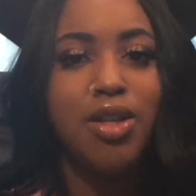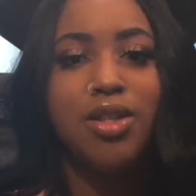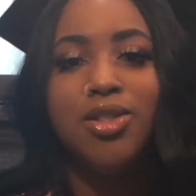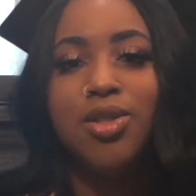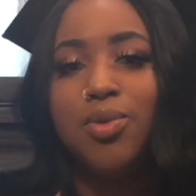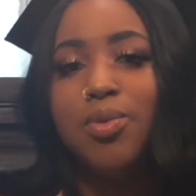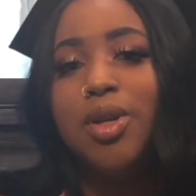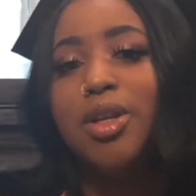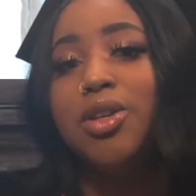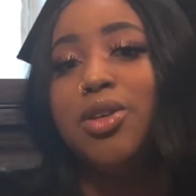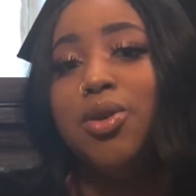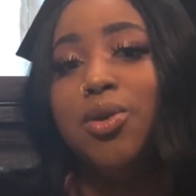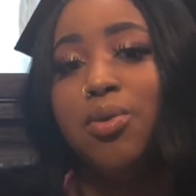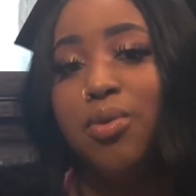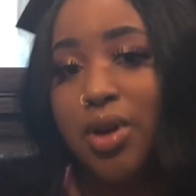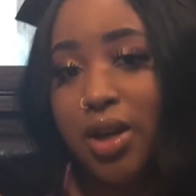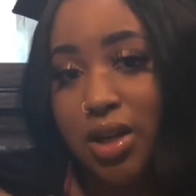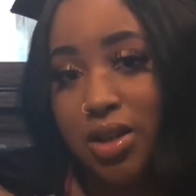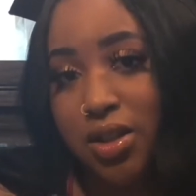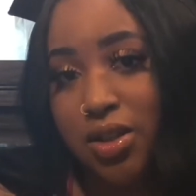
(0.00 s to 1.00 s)
Do what you
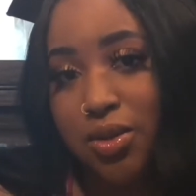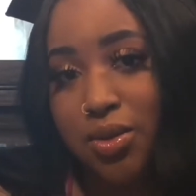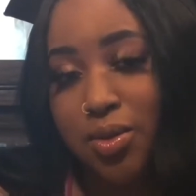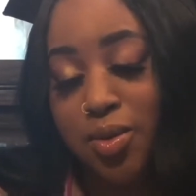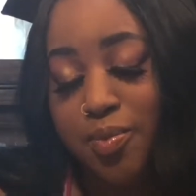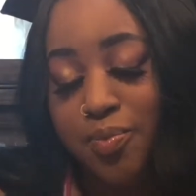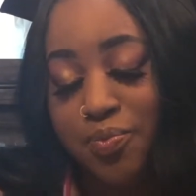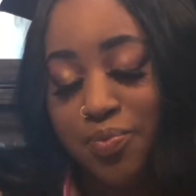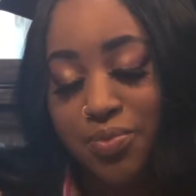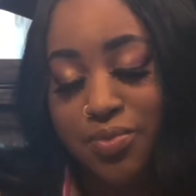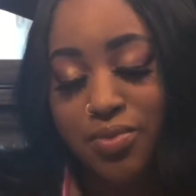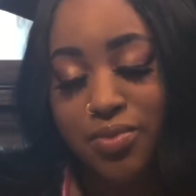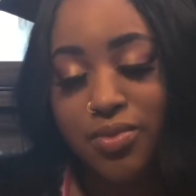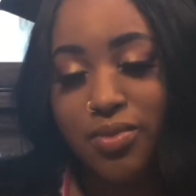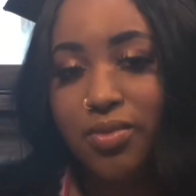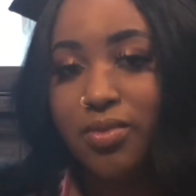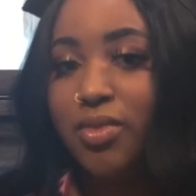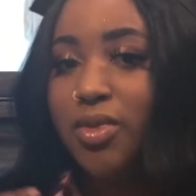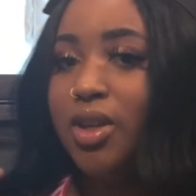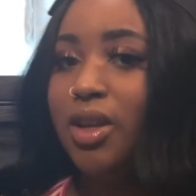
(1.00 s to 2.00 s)
want to do.
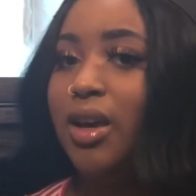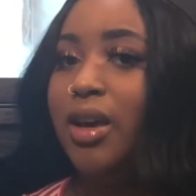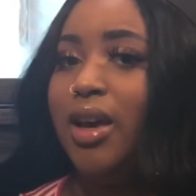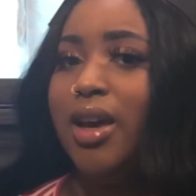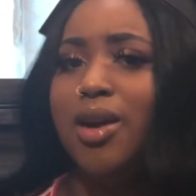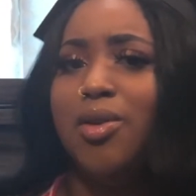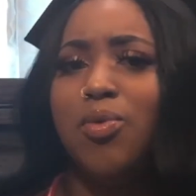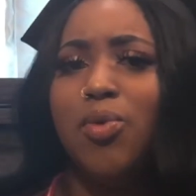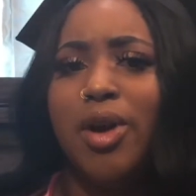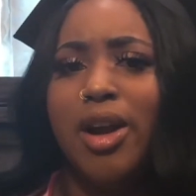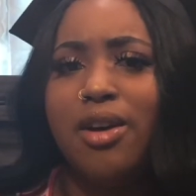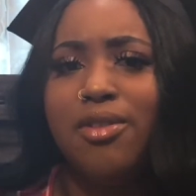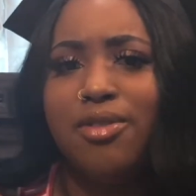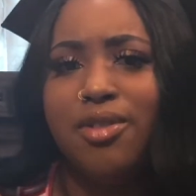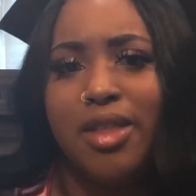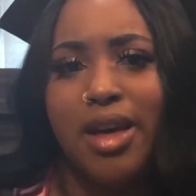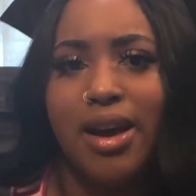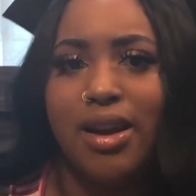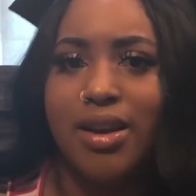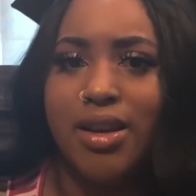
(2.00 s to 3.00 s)
And whatever
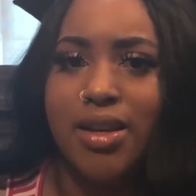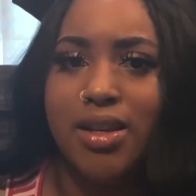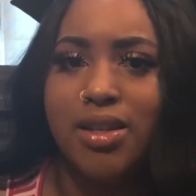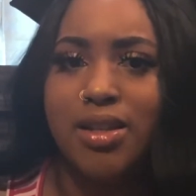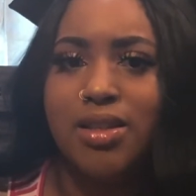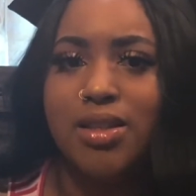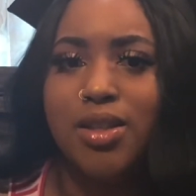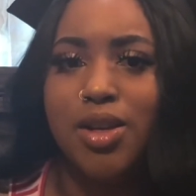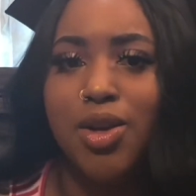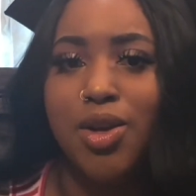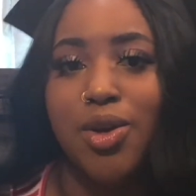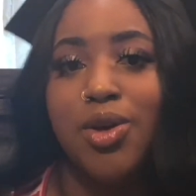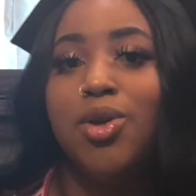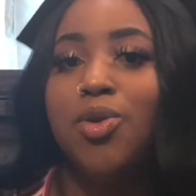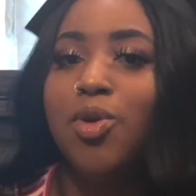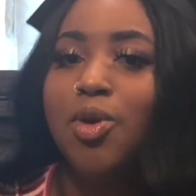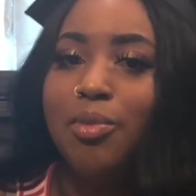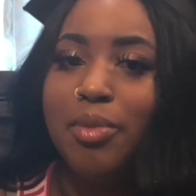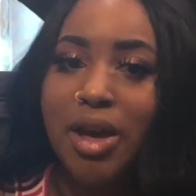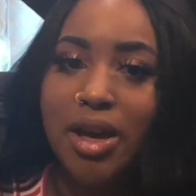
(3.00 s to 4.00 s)
that is,
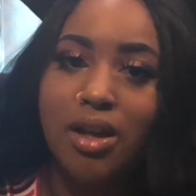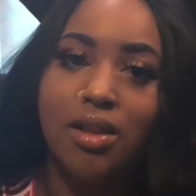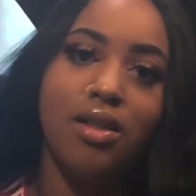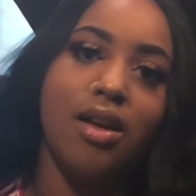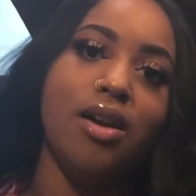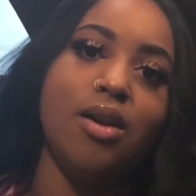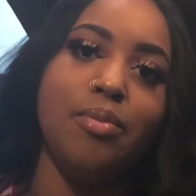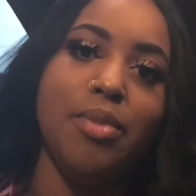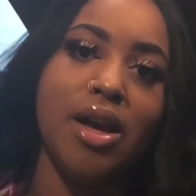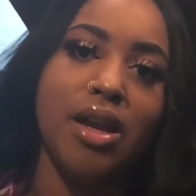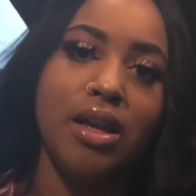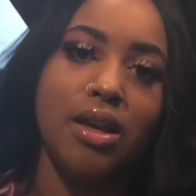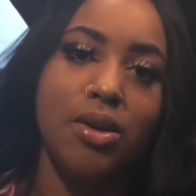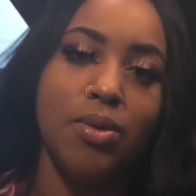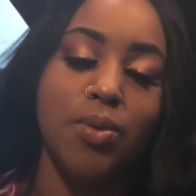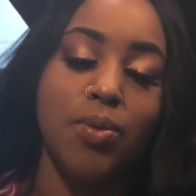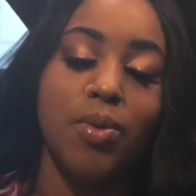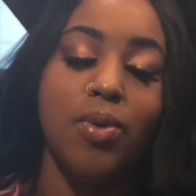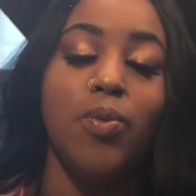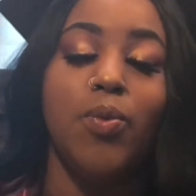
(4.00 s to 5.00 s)
you will make a lot of money
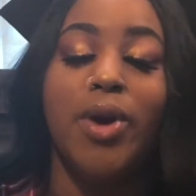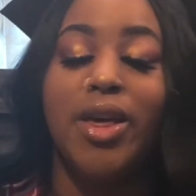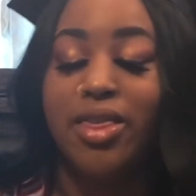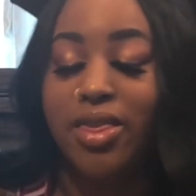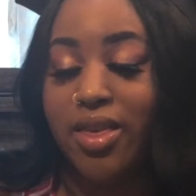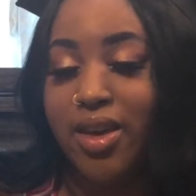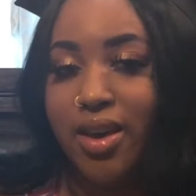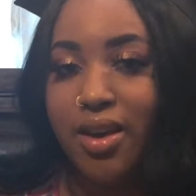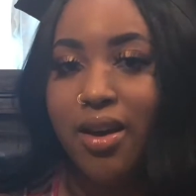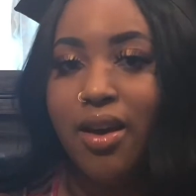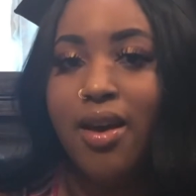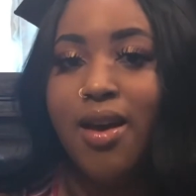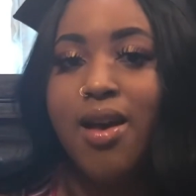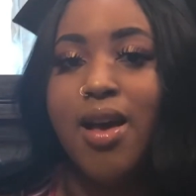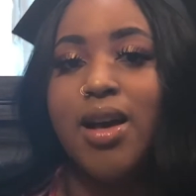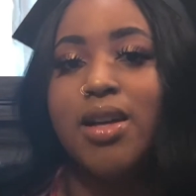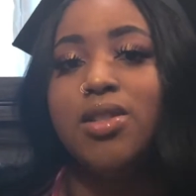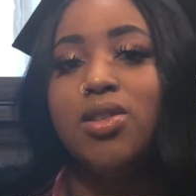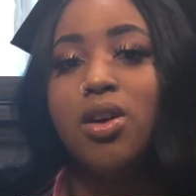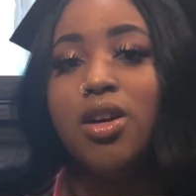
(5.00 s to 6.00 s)
with it
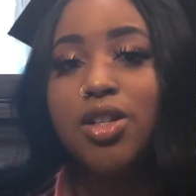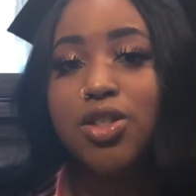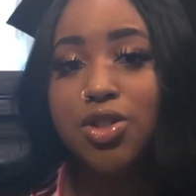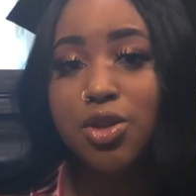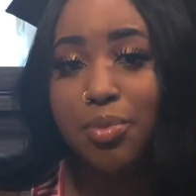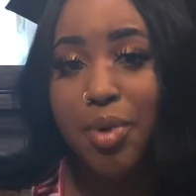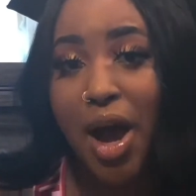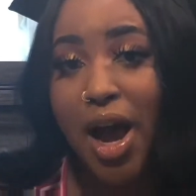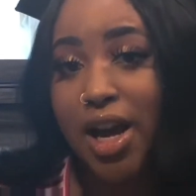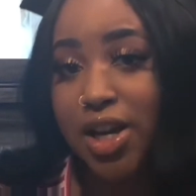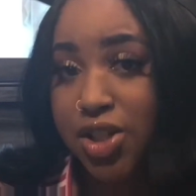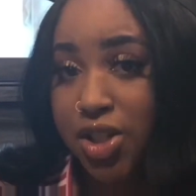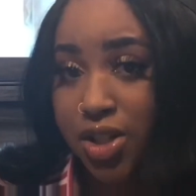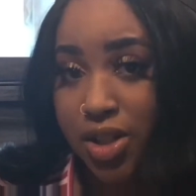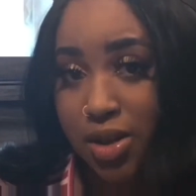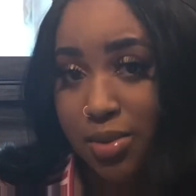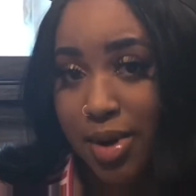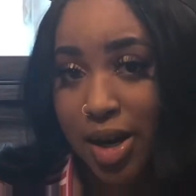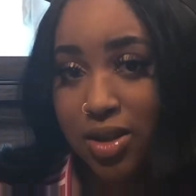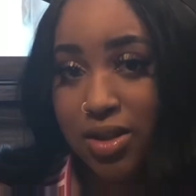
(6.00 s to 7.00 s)
as long as you're
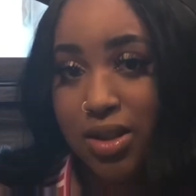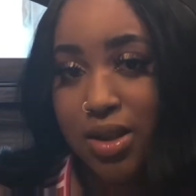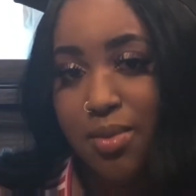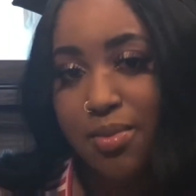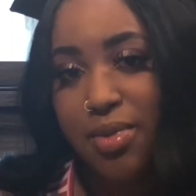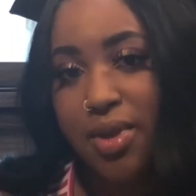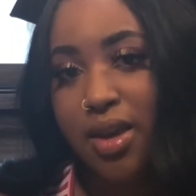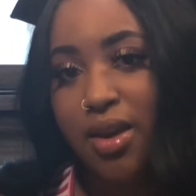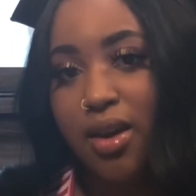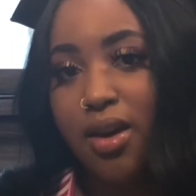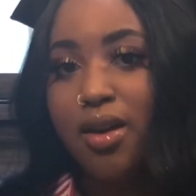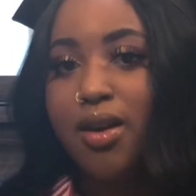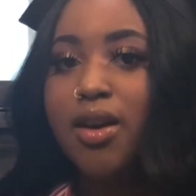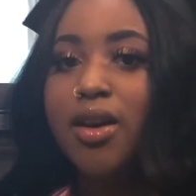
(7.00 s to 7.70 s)
passionate about something.